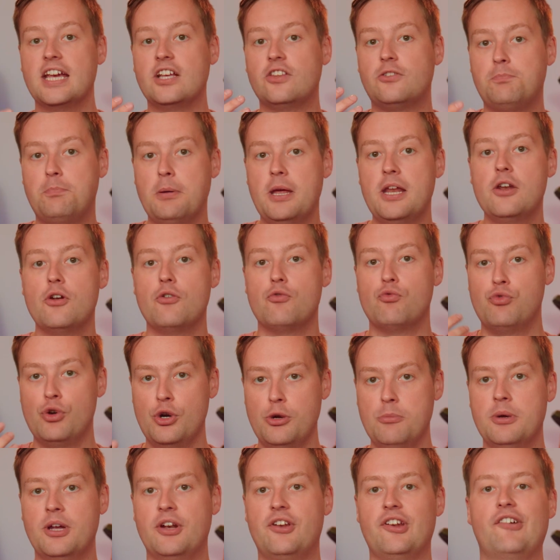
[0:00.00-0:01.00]
It's been
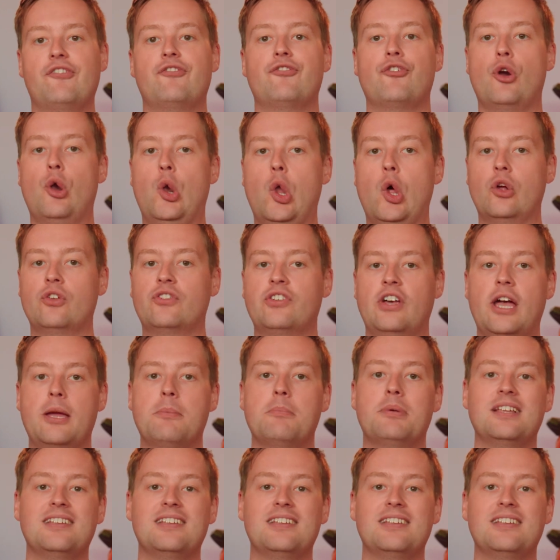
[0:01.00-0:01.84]
rumored for a long time,